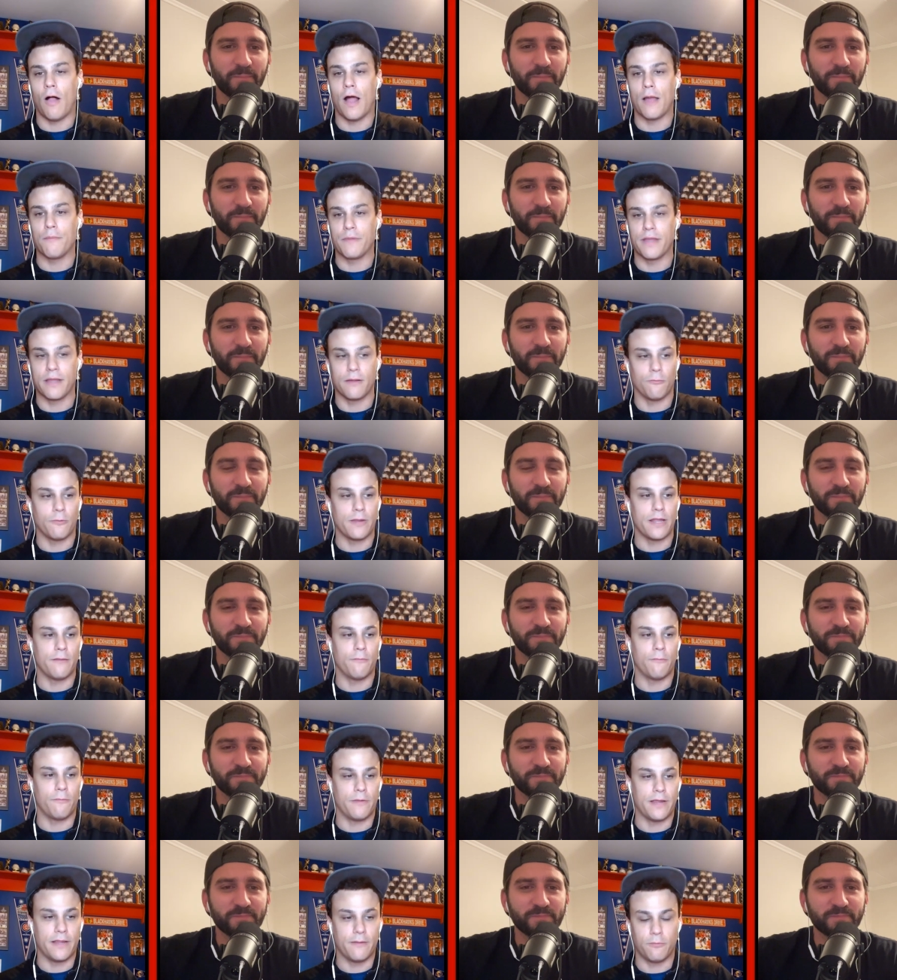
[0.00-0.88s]
Speaker 1: I mean, we
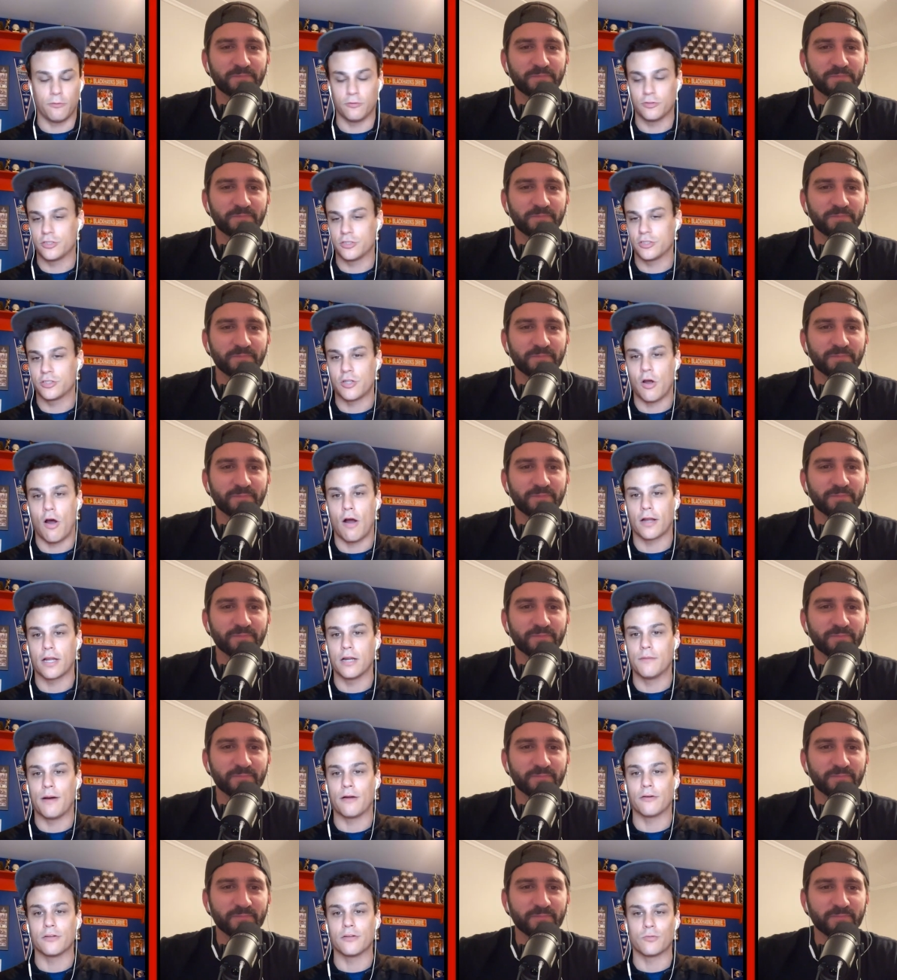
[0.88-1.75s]
we were just talking
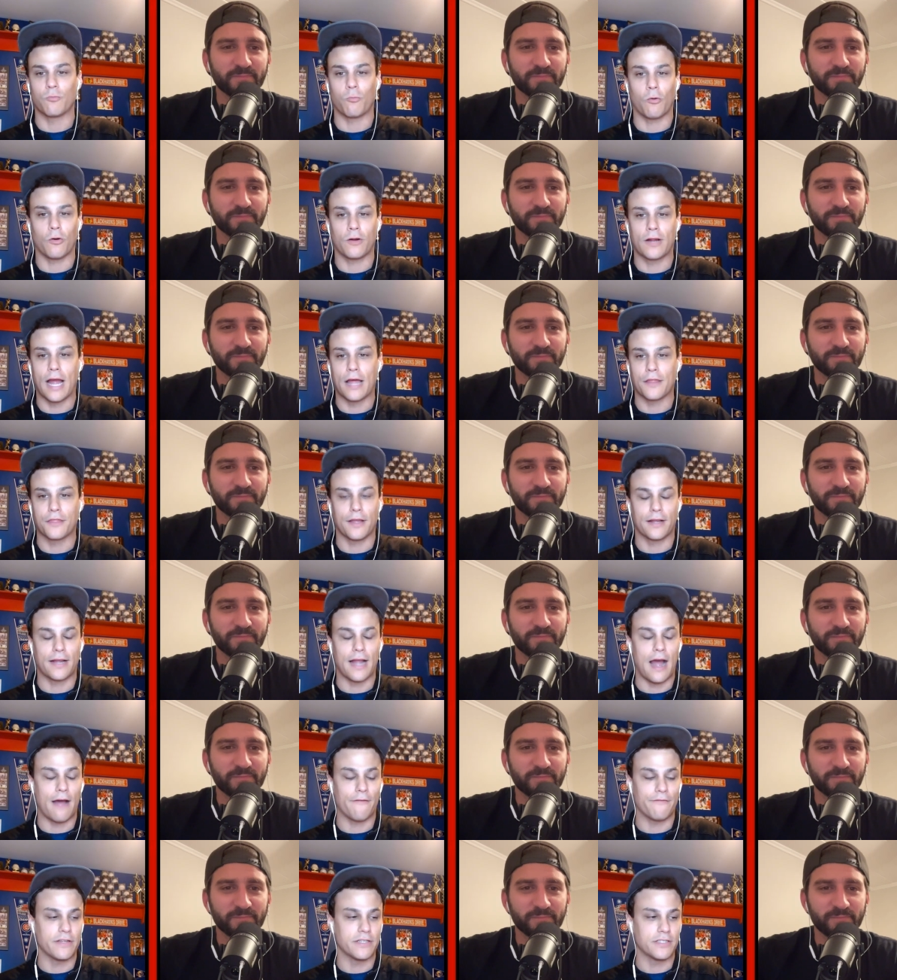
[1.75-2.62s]
about his work ethic,
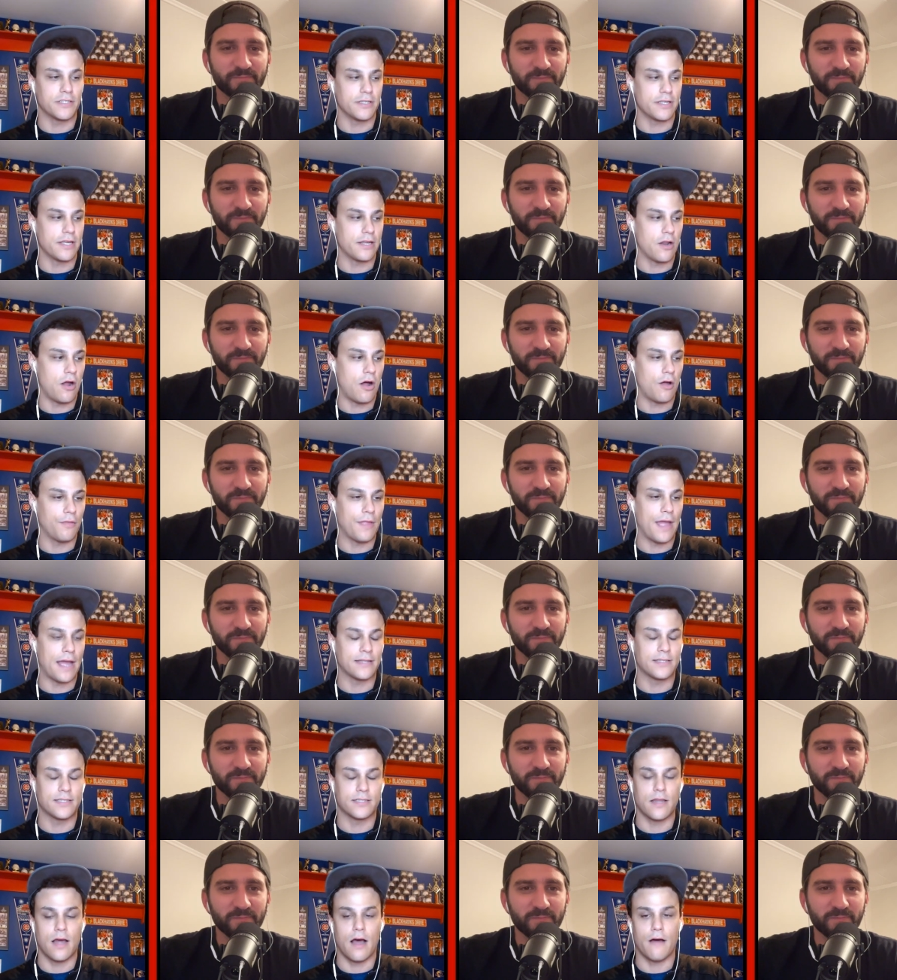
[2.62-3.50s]
obviously, and all
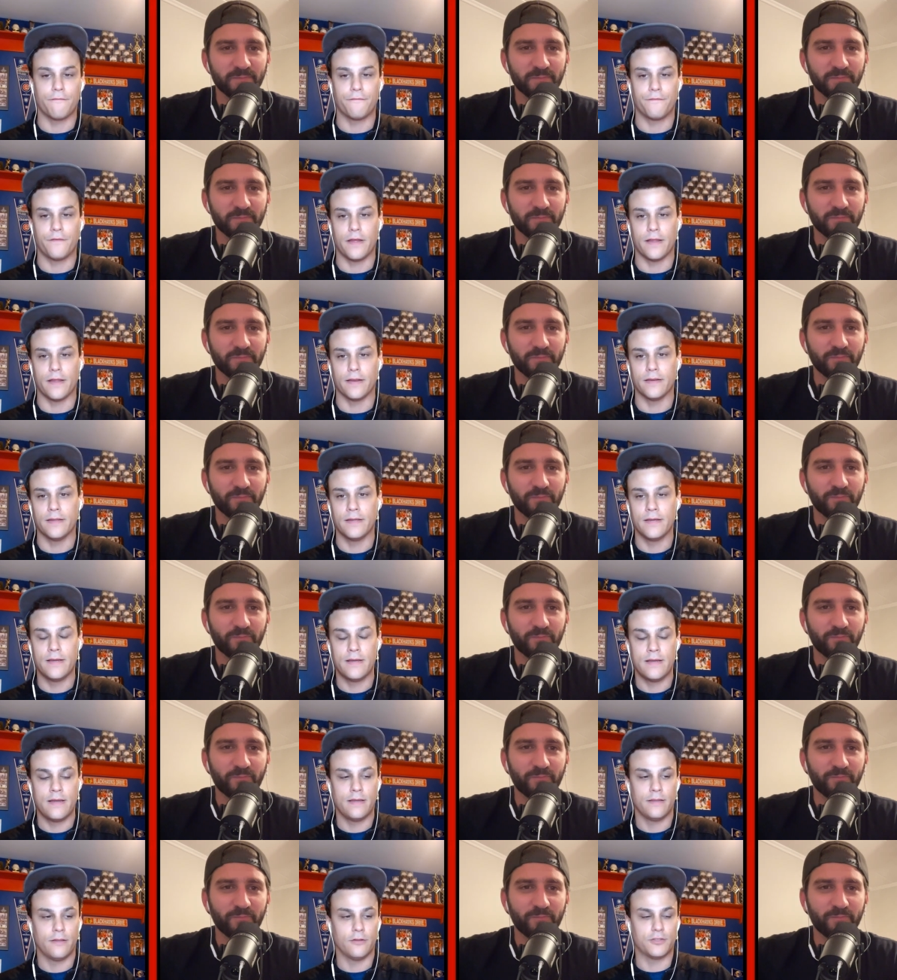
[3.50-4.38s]
that stuff, and
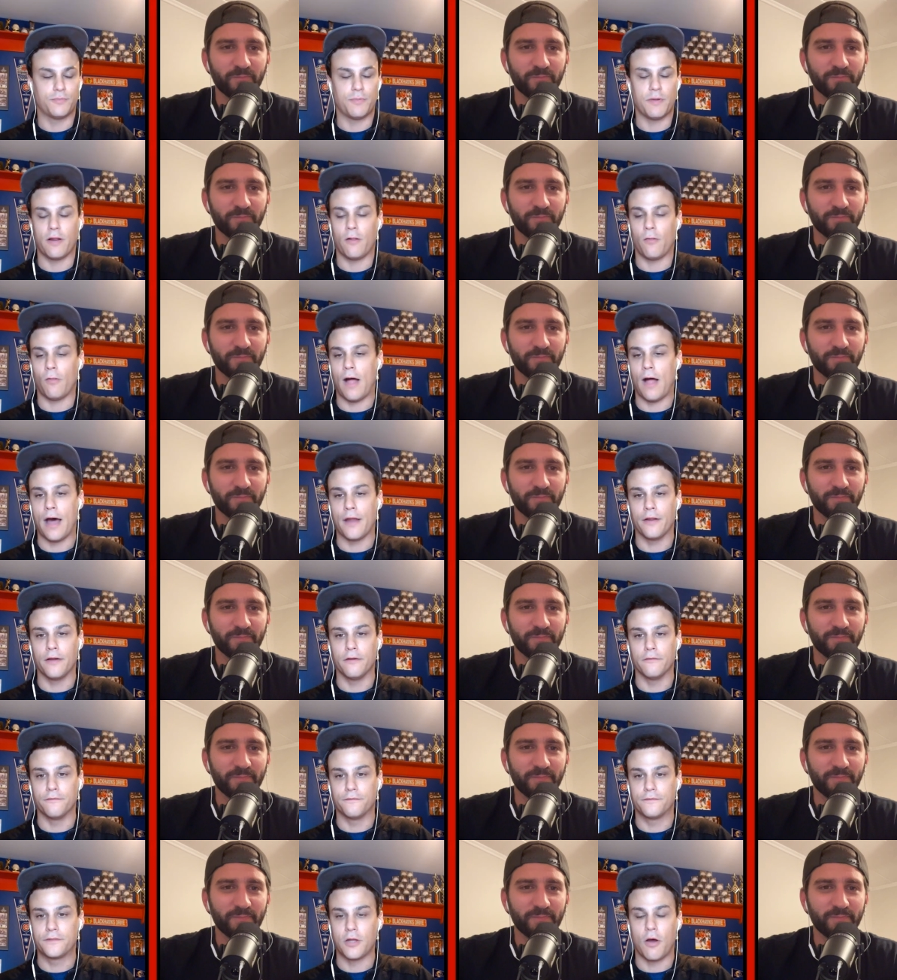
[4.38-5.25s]
there's been a lot
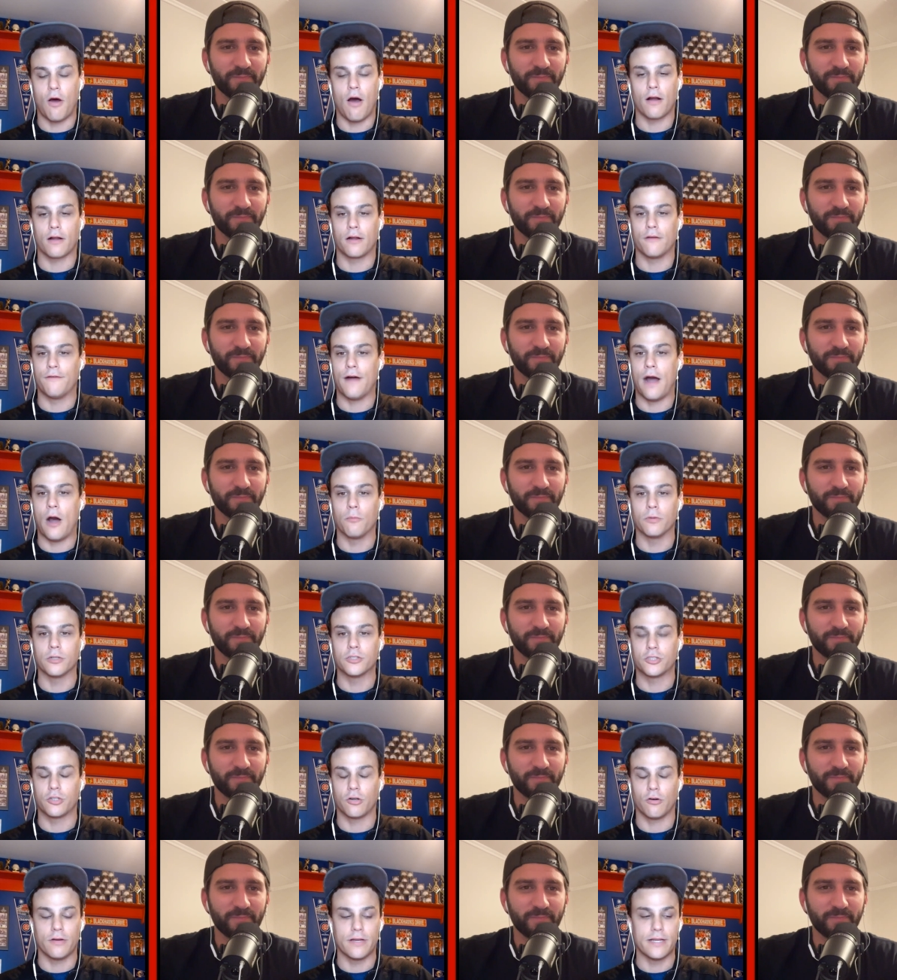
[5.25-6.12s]
of talk of how
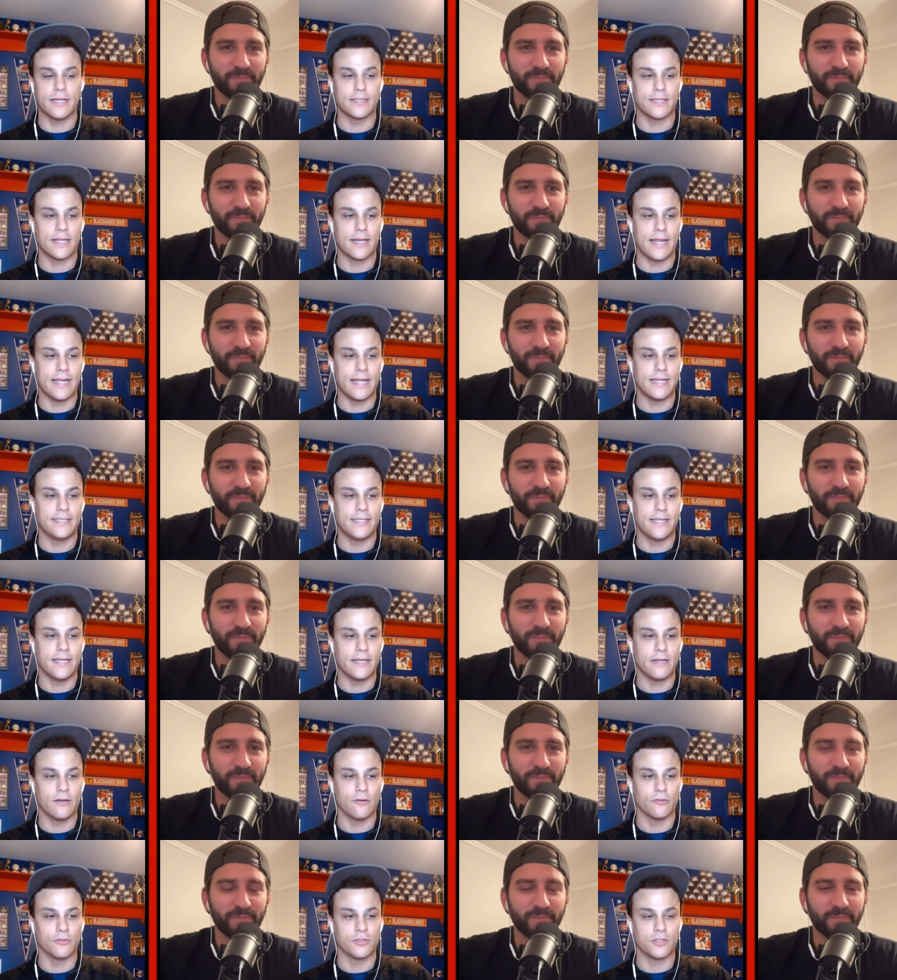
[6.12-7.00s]
mature he is at eighteen
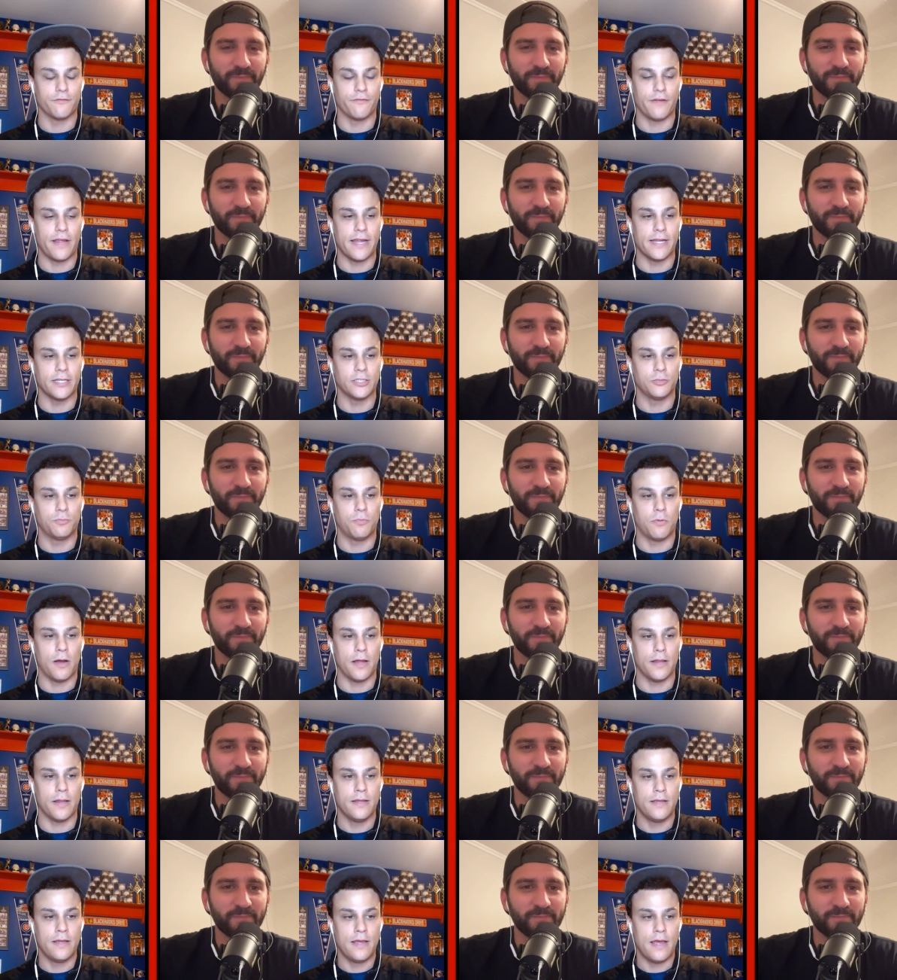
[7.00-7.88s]
years of age, but